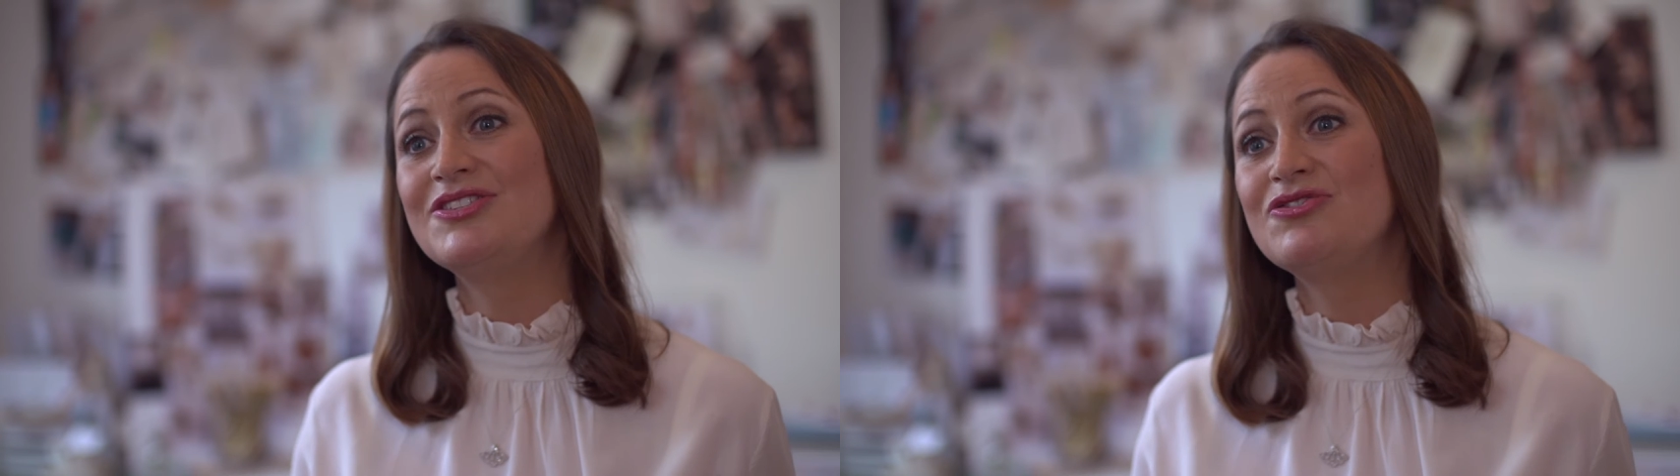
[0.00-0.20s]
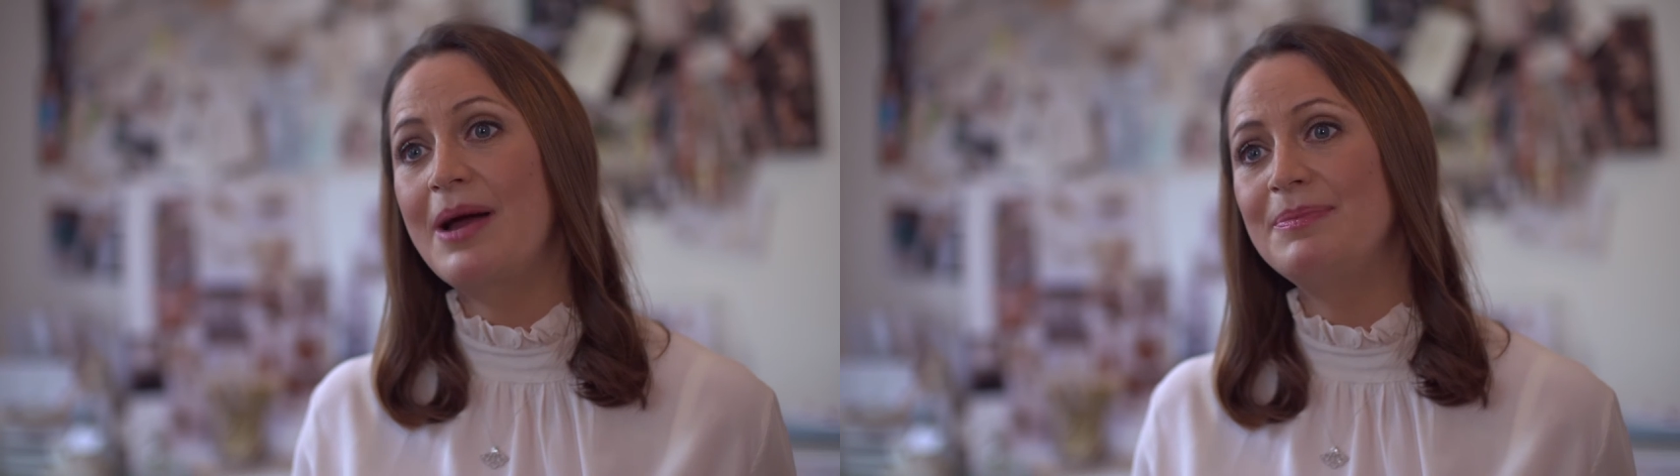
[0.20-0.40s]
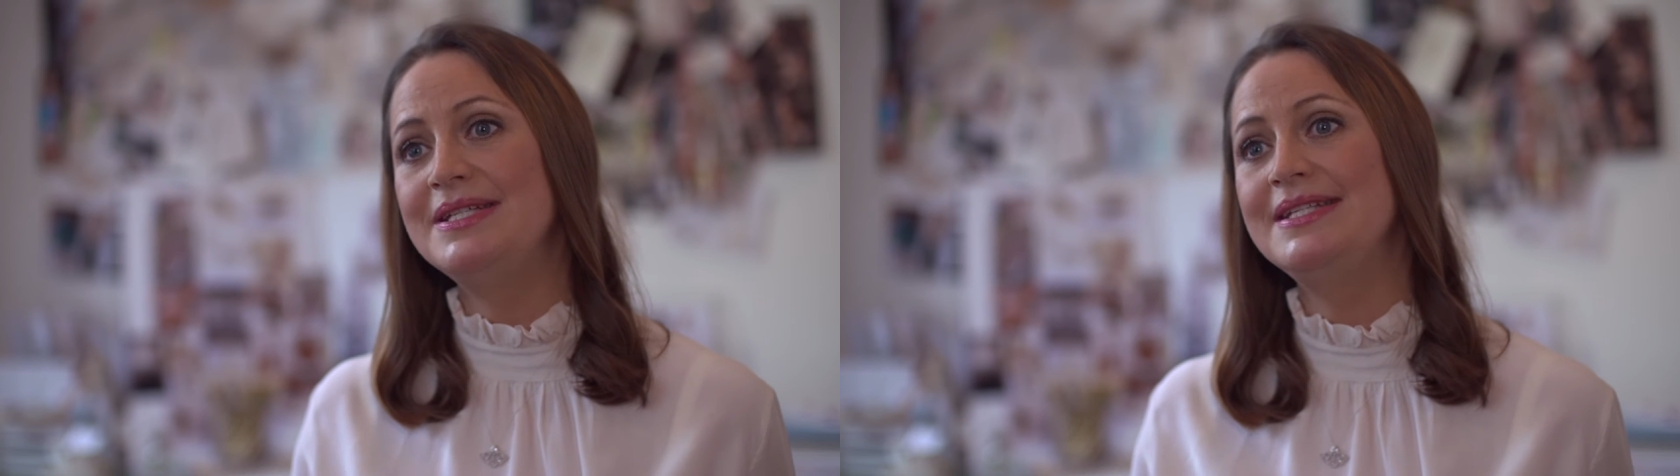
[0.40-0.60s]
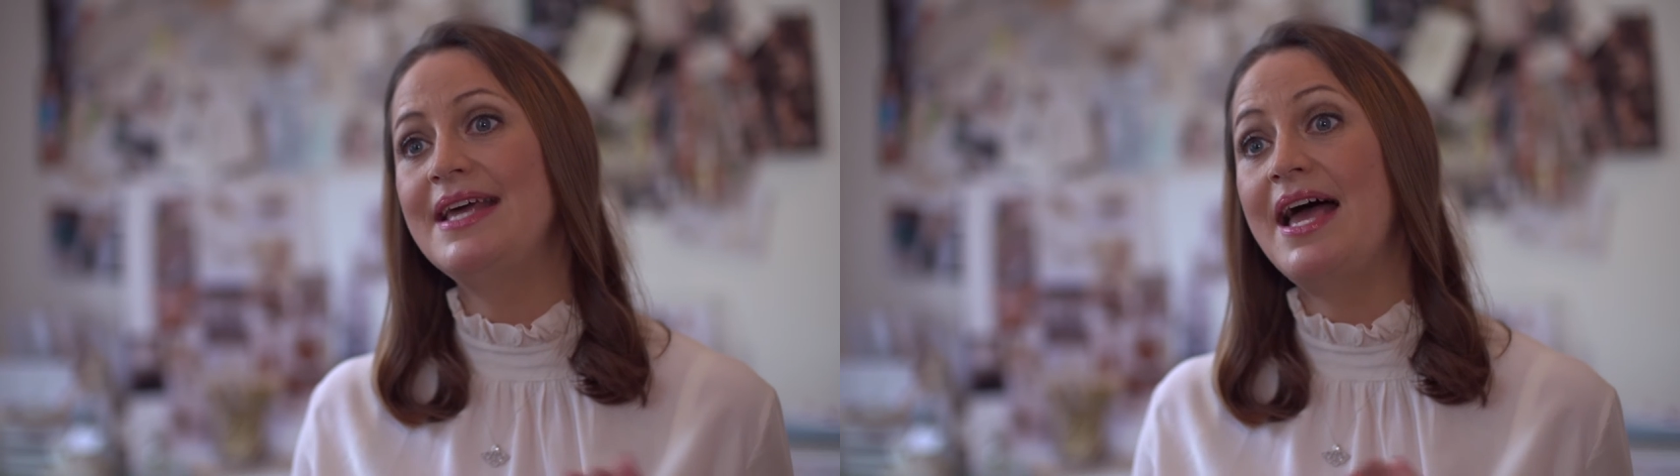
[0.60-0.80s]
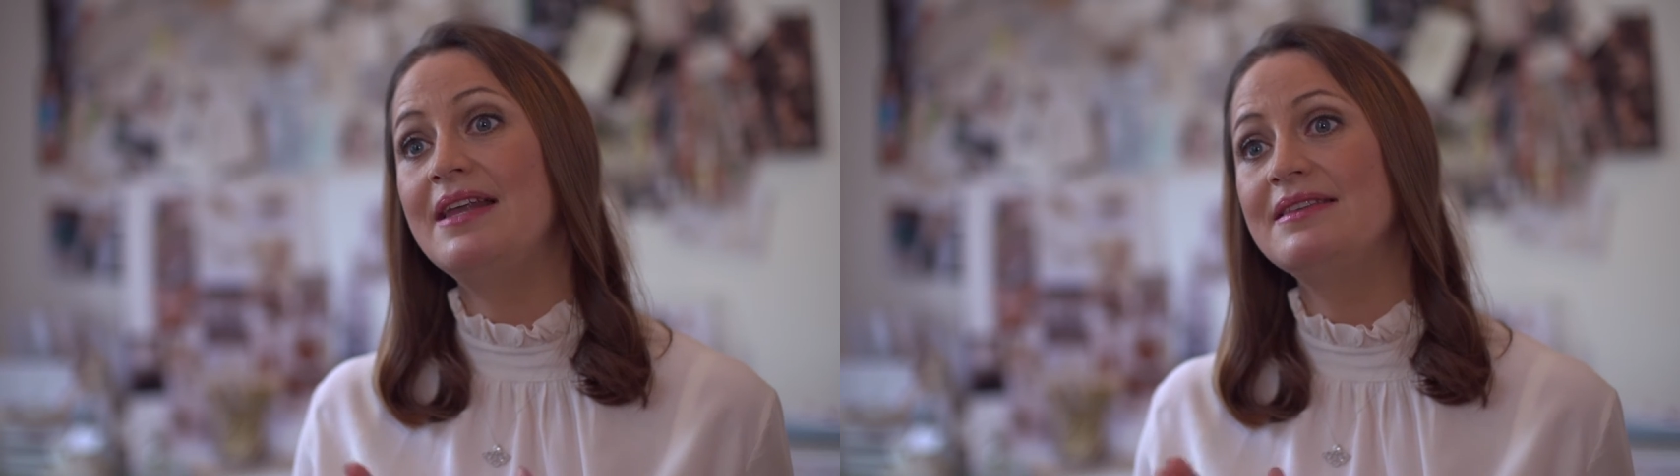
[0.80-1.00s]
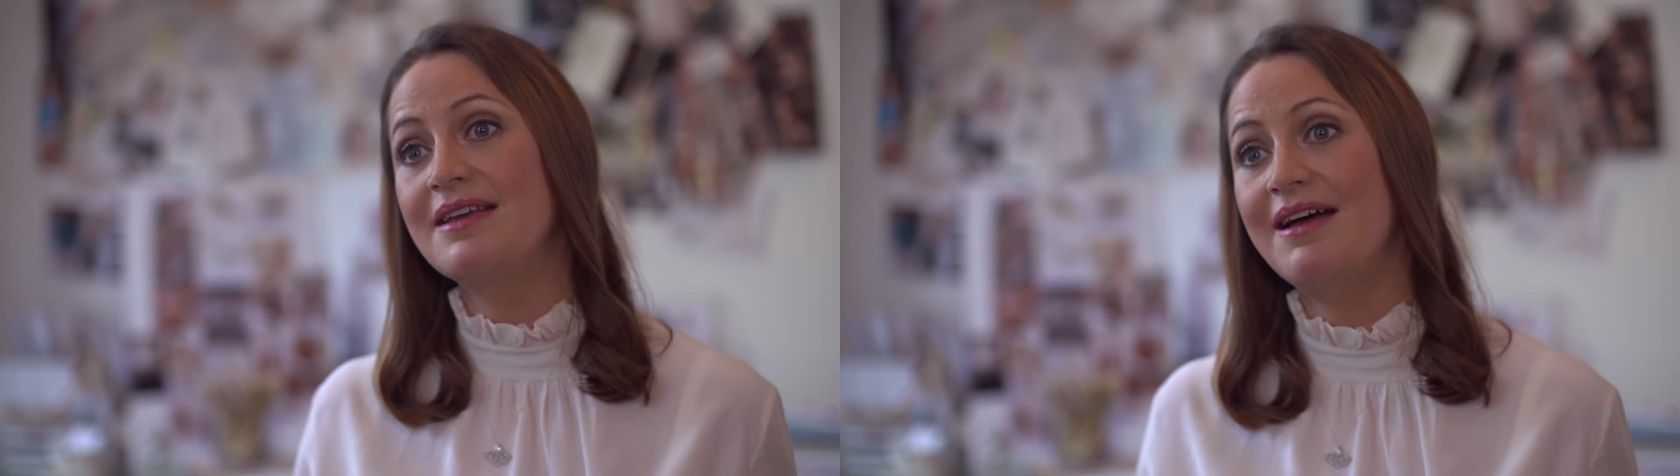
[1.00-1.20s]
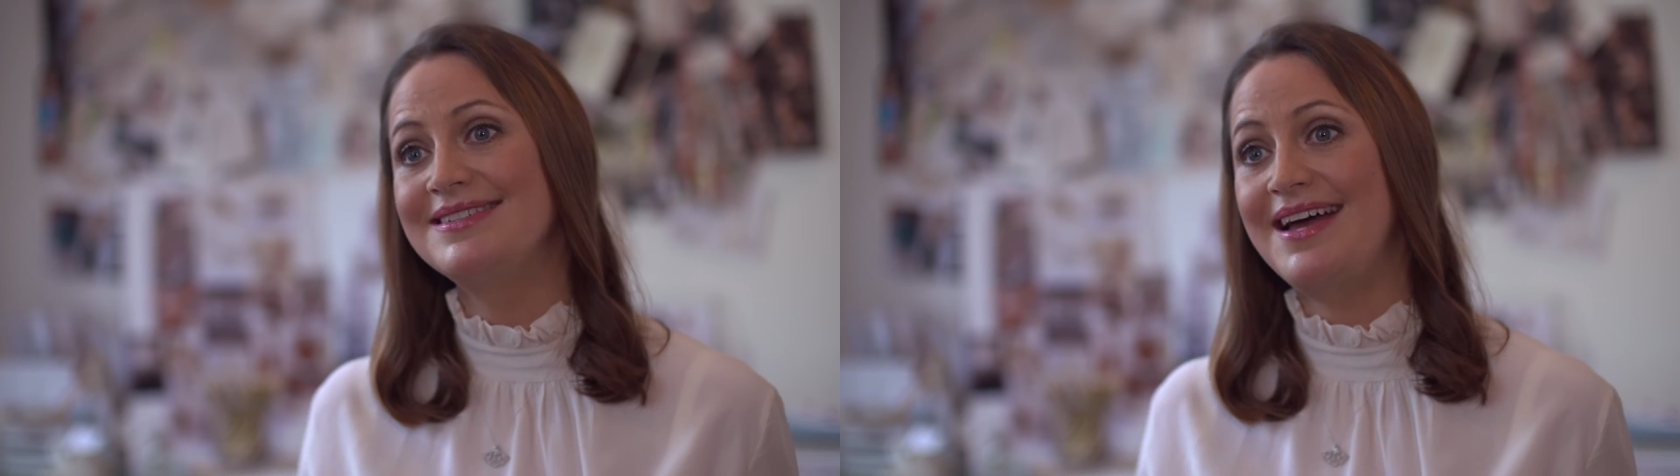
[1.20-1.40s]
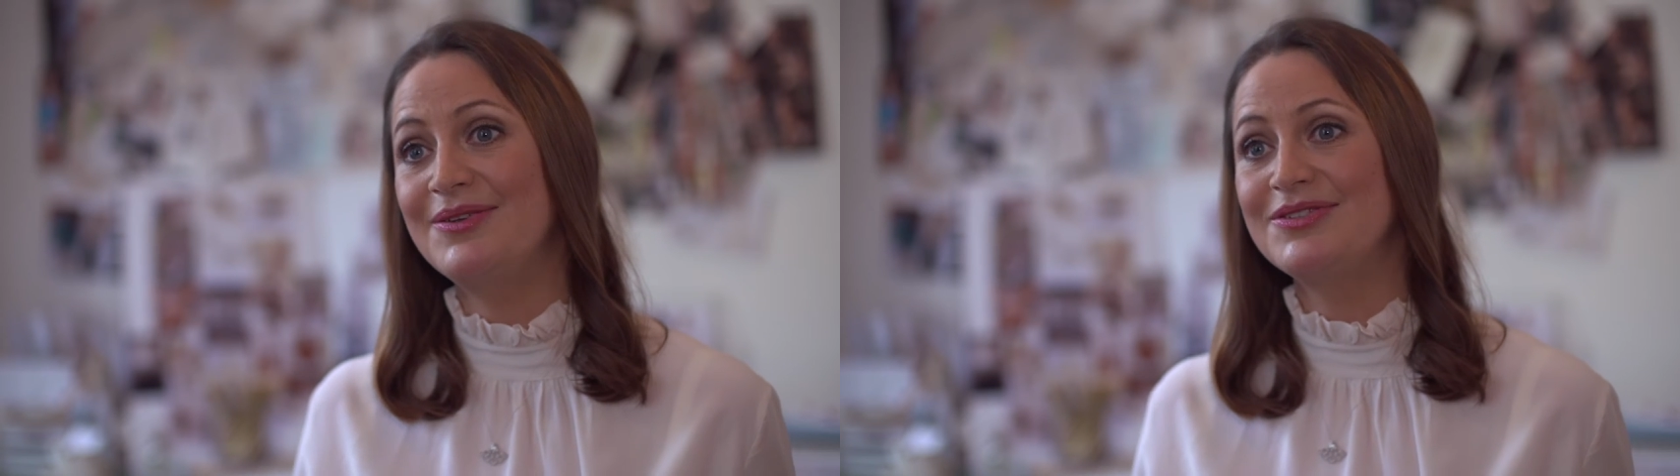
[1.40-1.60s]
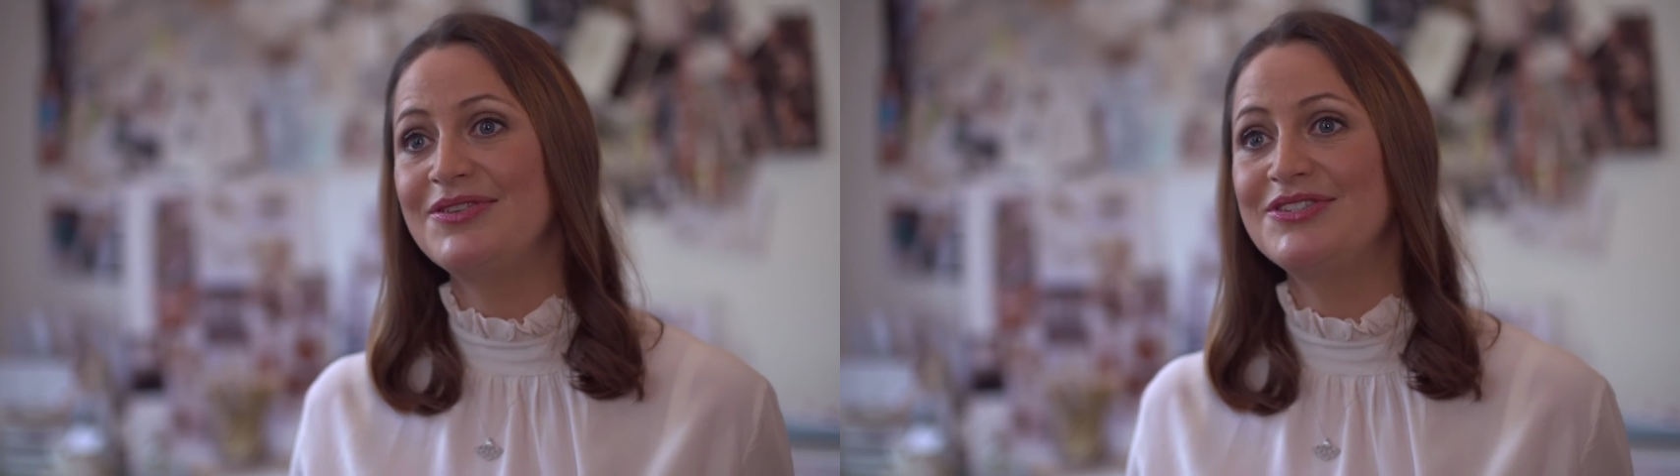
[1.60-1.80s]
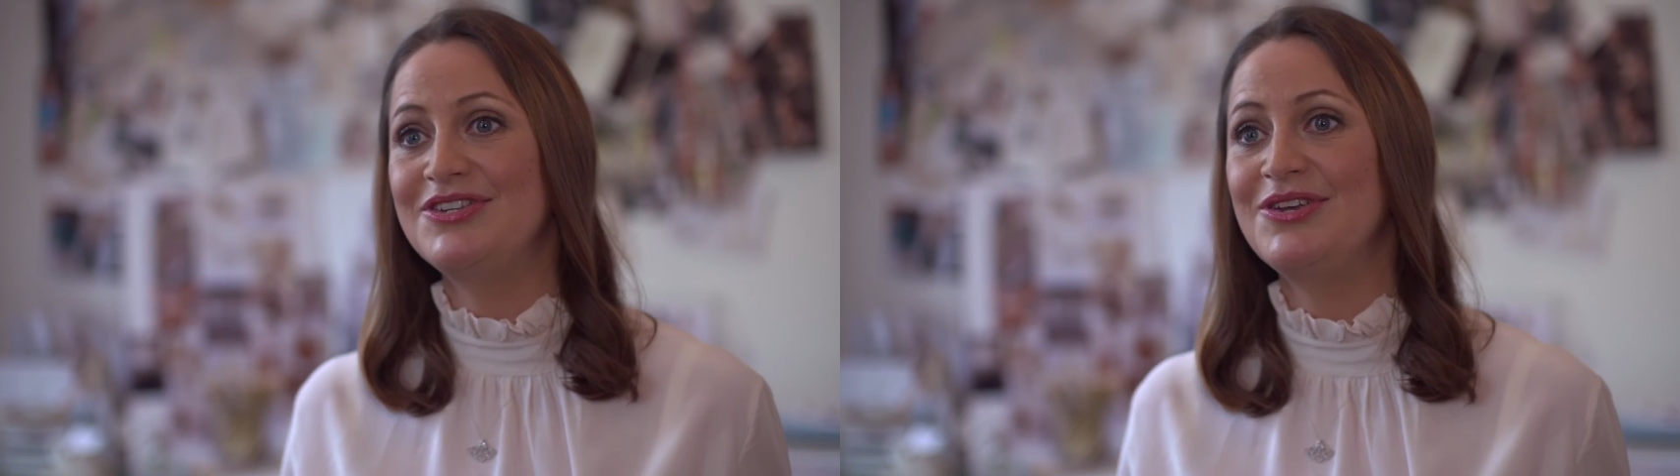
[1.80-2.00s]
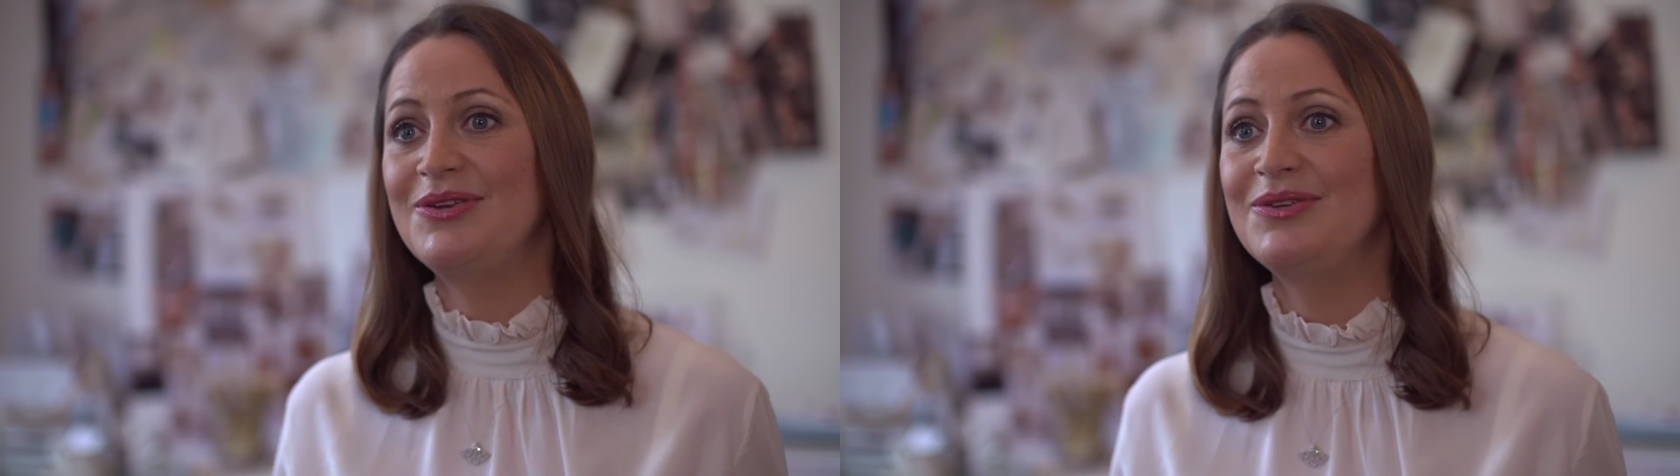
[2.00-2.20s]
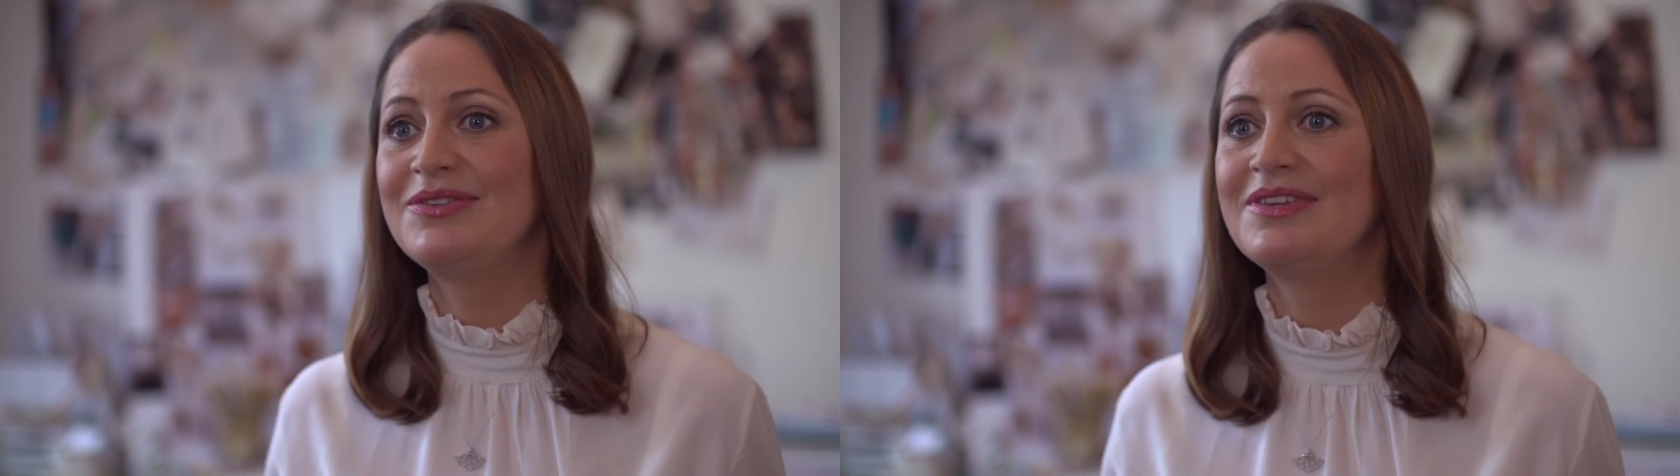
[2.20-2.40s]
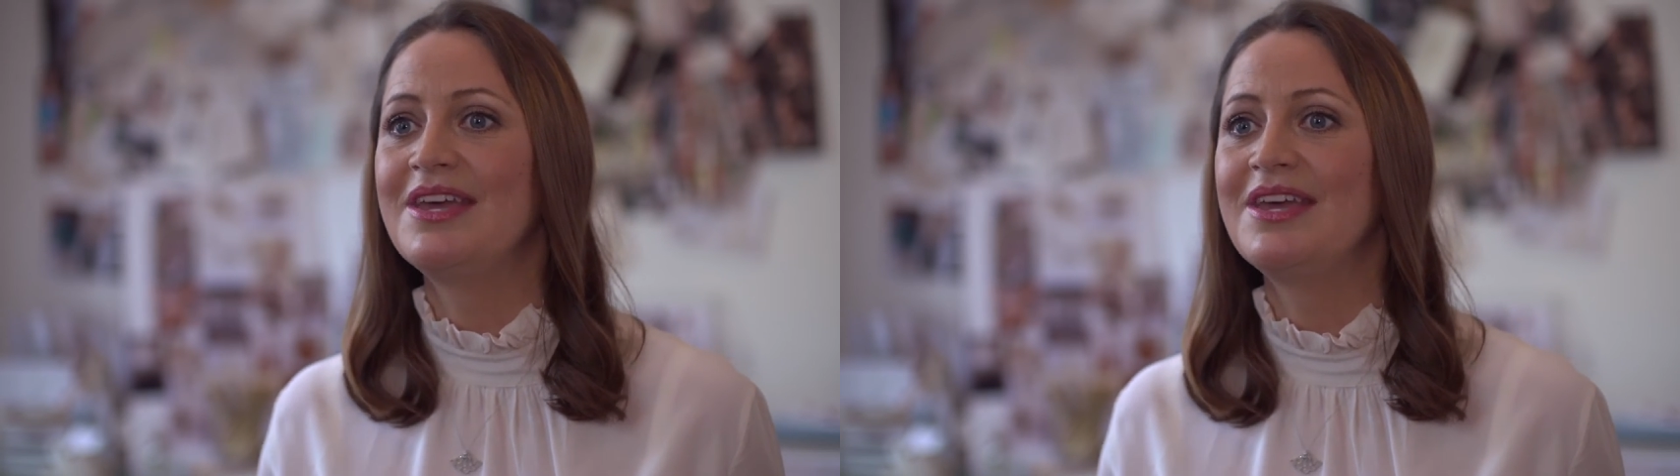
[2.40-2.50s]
strap detail and cutouts on the shoes.